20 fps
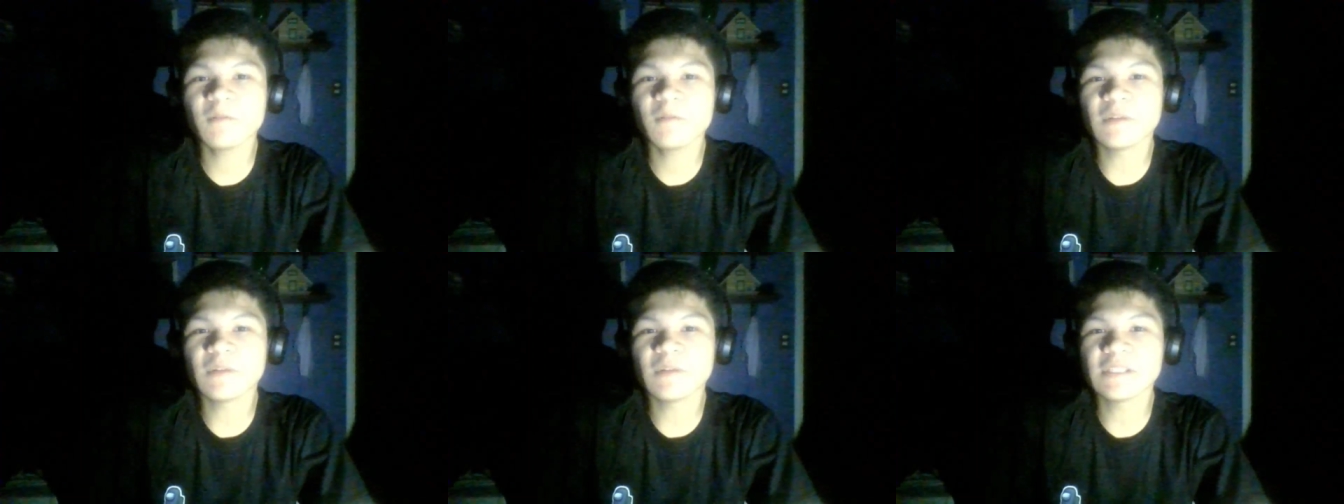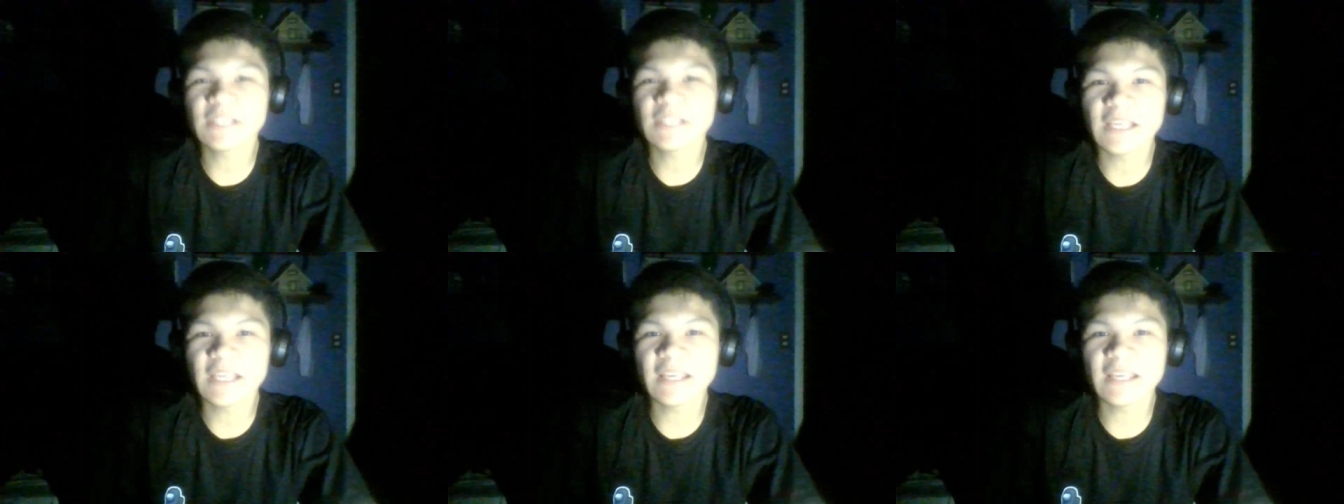once
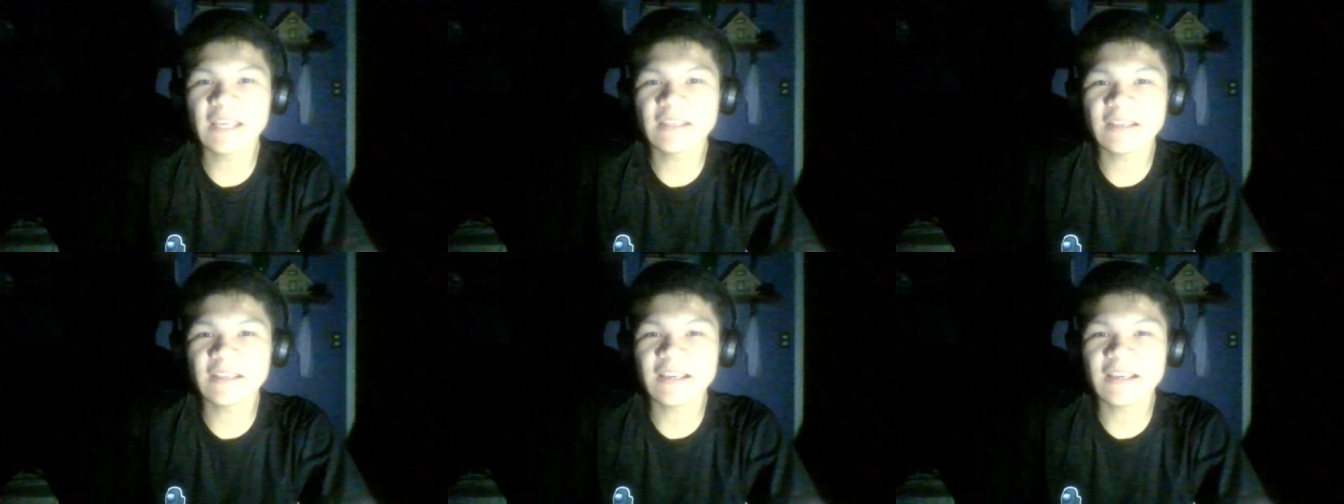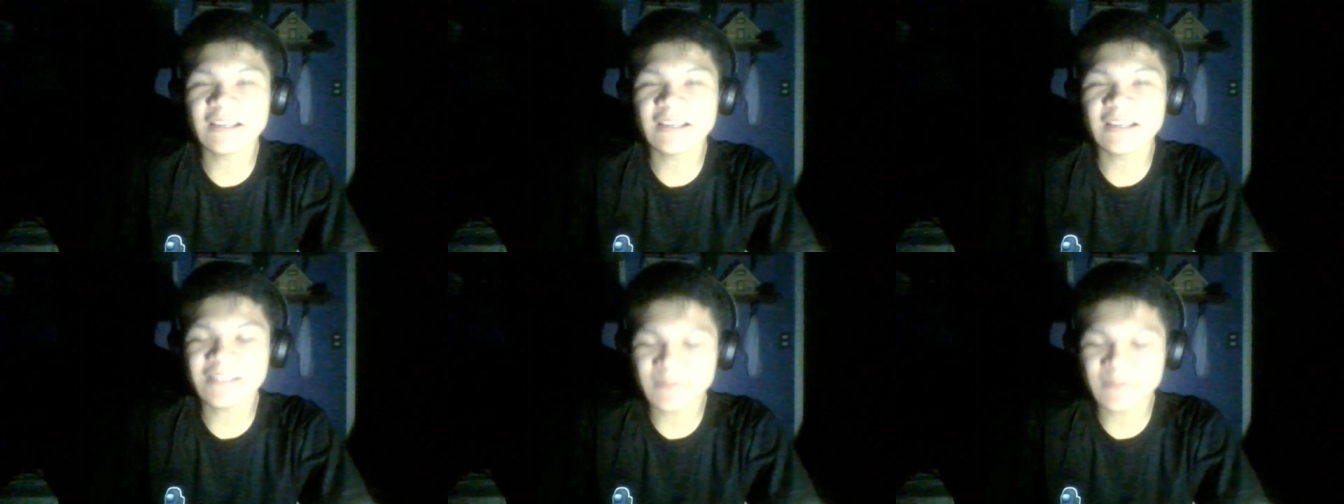again, thank
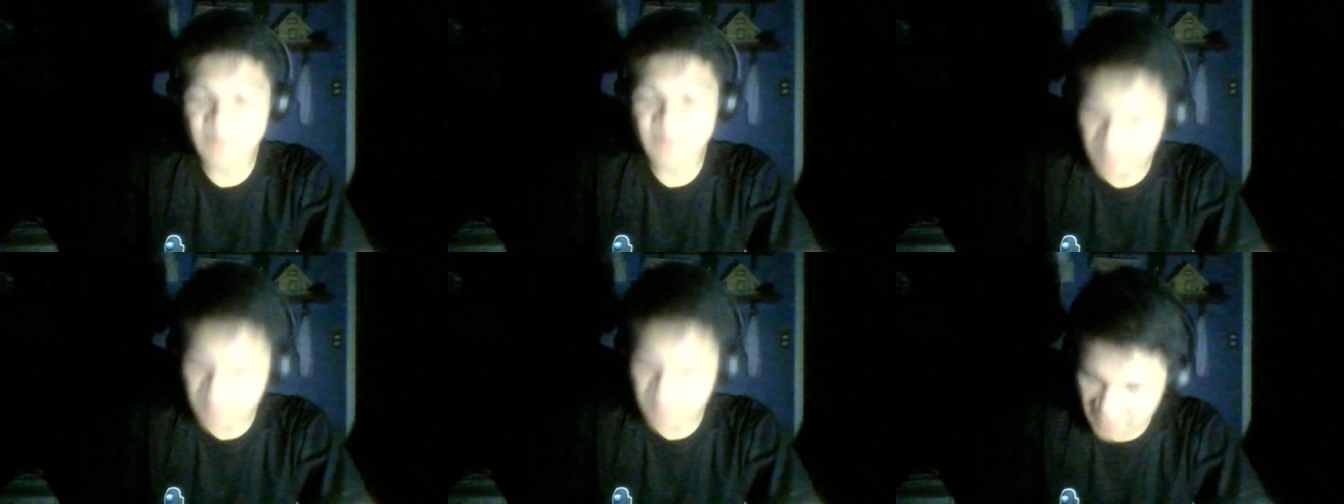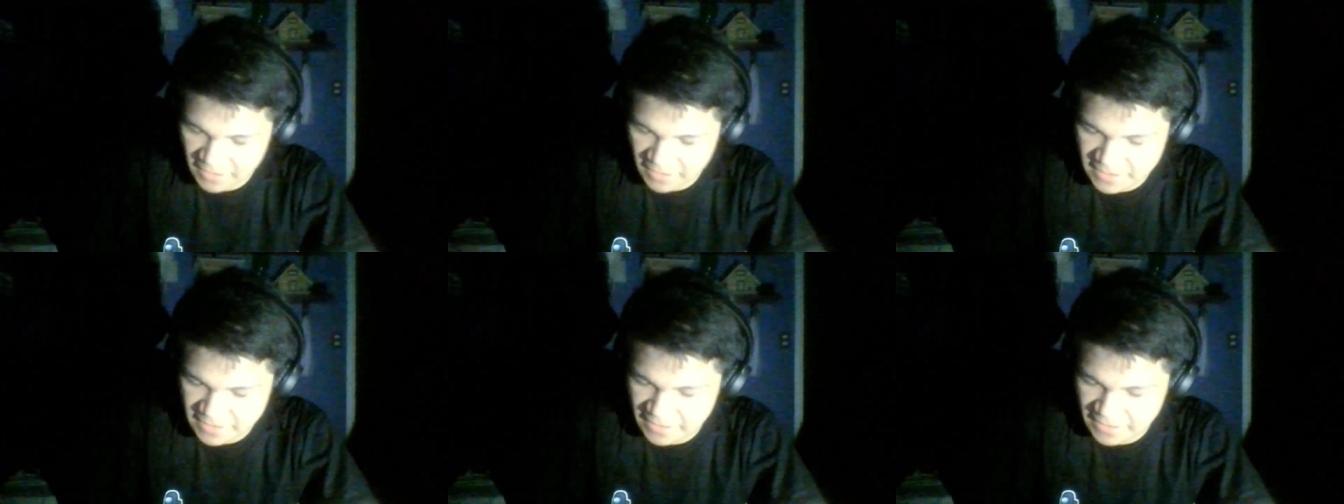you guys so much for
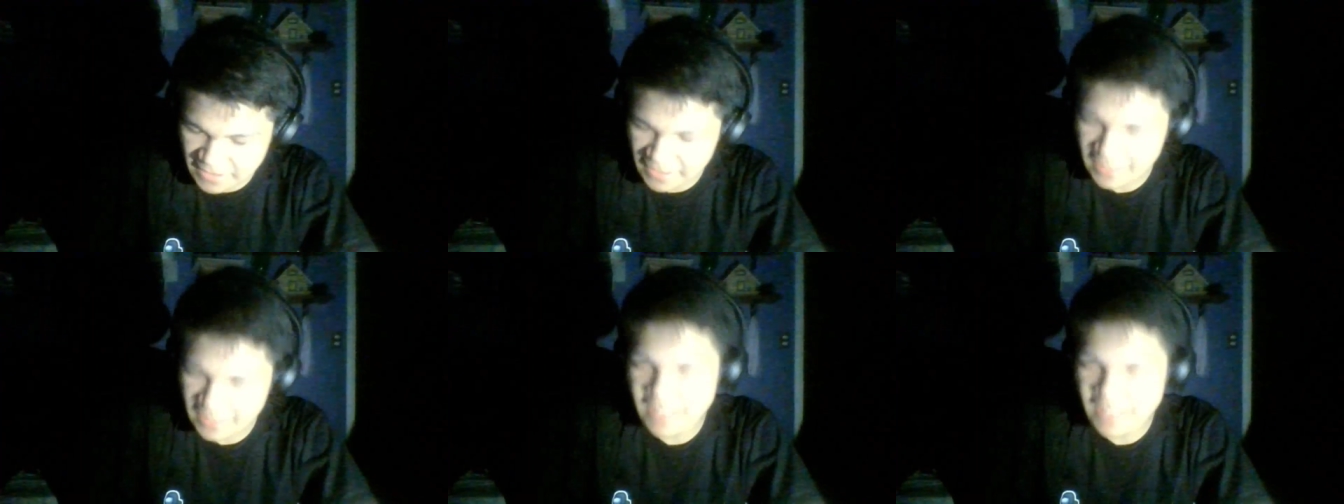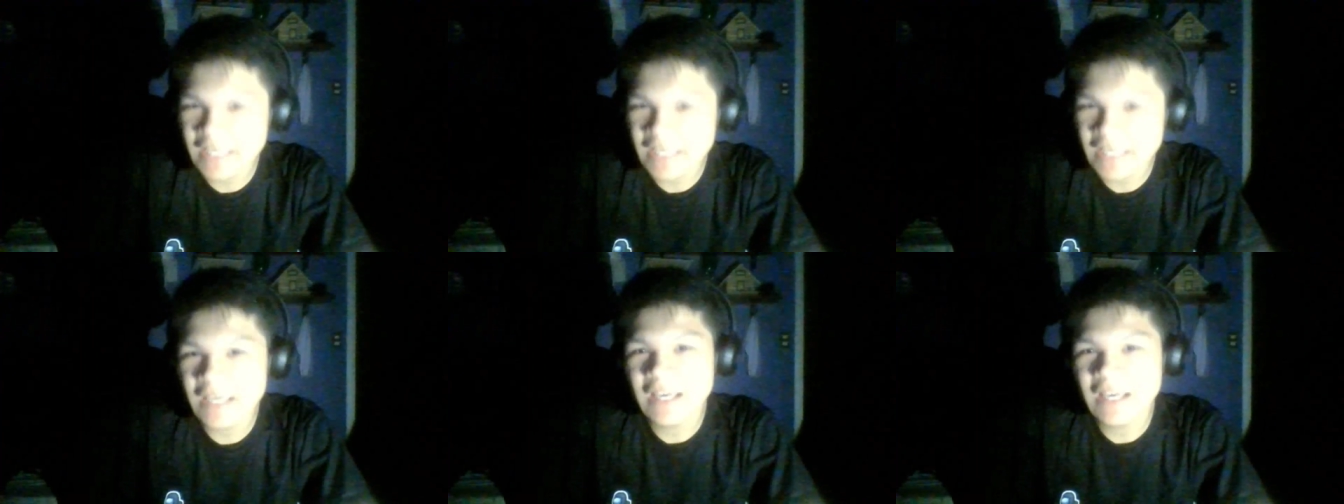watching.
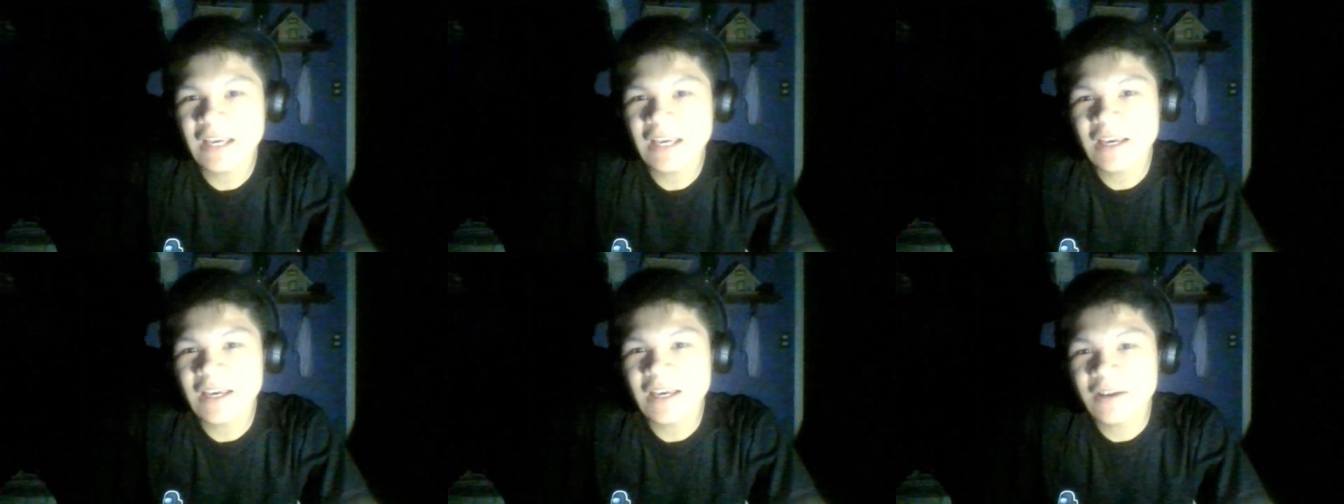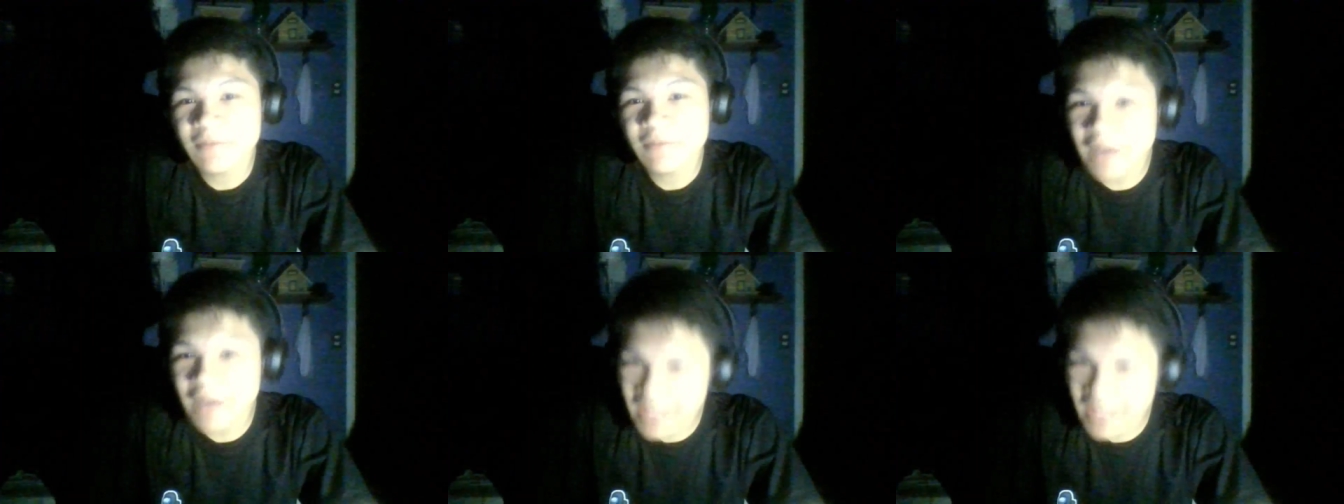
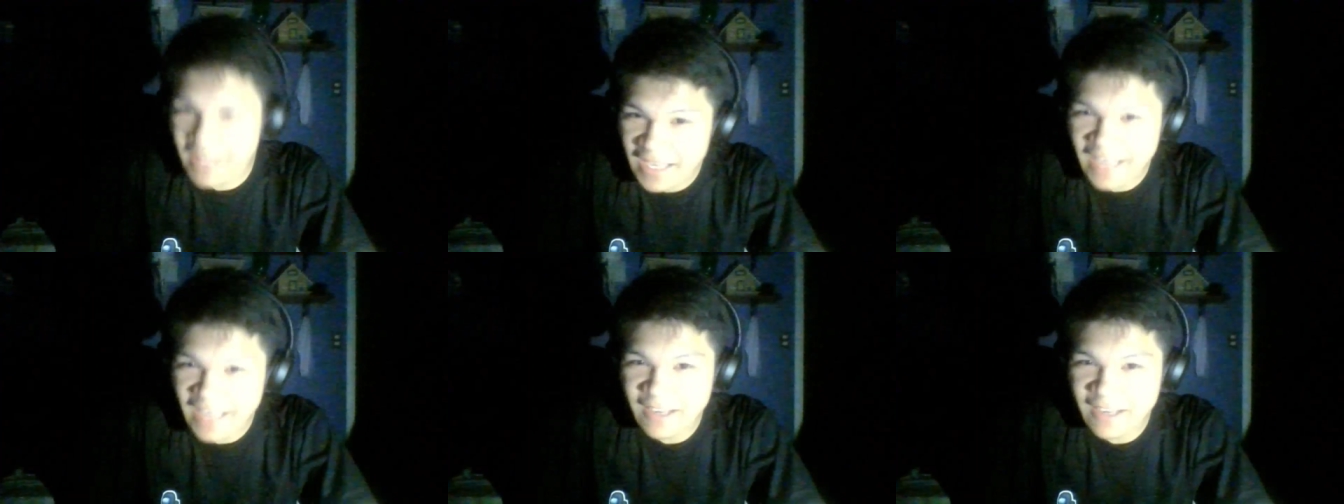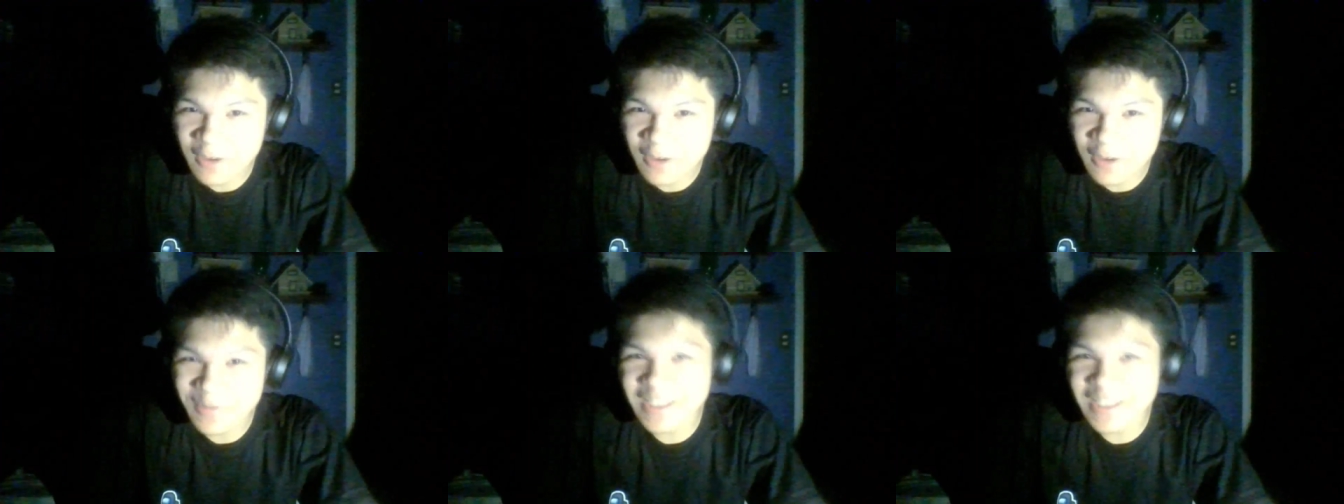Finally, I can
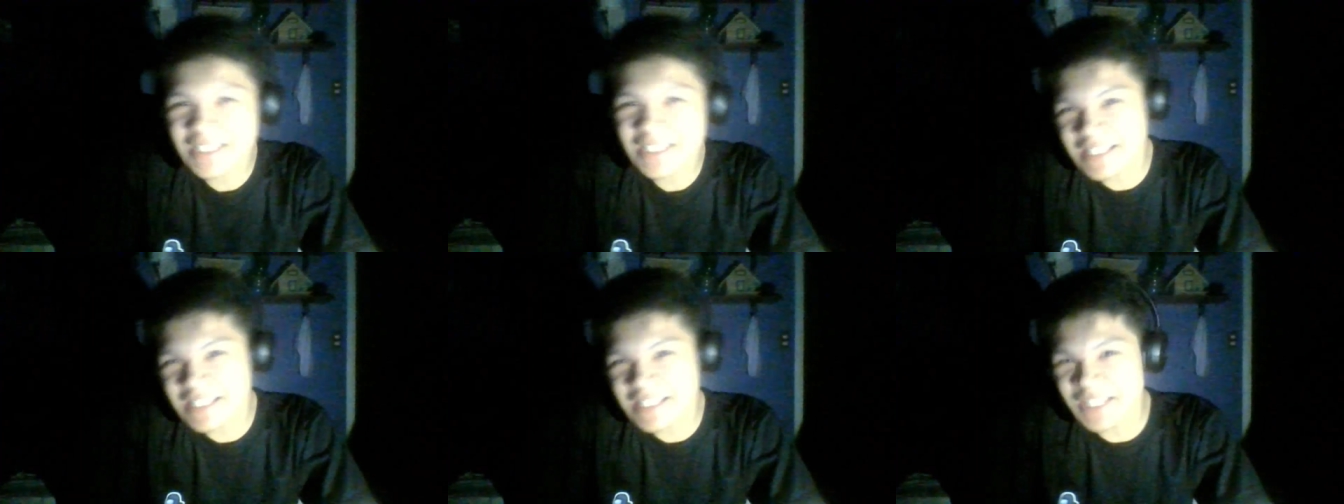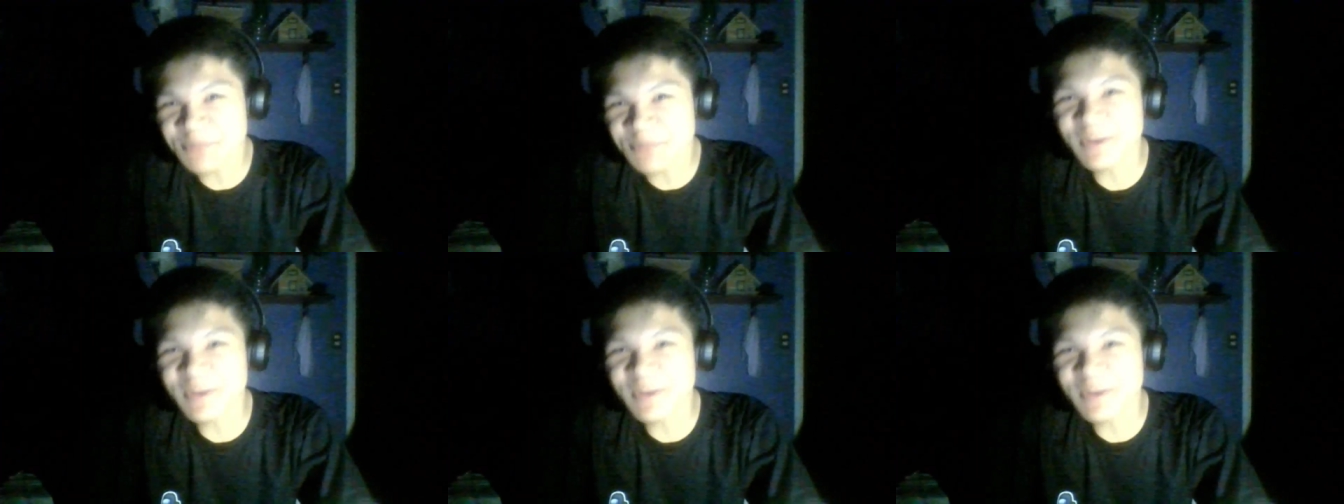go back to sleep